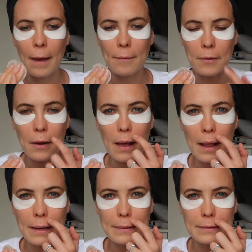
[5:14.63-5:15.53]
I've got
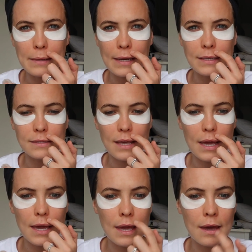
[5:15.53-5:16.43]
a little tiny
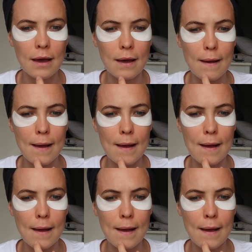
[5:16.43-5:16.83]
zit here